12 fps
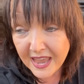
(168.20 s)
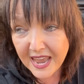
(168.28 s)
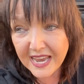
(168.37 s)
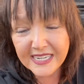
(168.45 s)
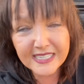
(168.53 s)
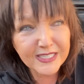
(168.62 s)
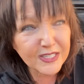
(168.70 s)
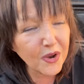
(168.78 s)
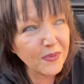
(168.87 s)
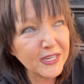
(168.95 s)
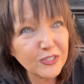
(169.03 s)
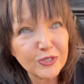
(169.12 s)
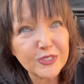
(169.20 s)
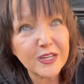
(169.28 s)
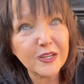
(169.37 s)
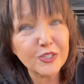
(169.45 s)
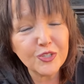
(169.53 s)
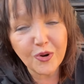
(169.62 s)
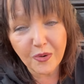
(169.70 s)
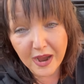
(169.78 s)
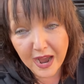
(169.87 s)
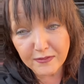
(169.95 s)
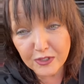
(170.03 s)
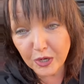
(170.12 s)
And it's so interesting because, you know,
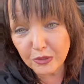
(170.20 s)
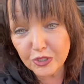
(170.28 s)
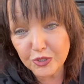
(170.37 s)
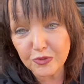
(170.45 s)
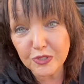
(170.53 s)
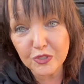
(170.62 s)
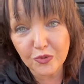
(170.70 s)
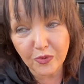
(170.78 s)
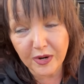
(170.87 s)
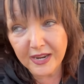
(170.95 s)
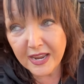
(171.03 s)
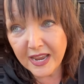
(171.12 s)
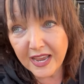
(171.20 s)
I've told you the story.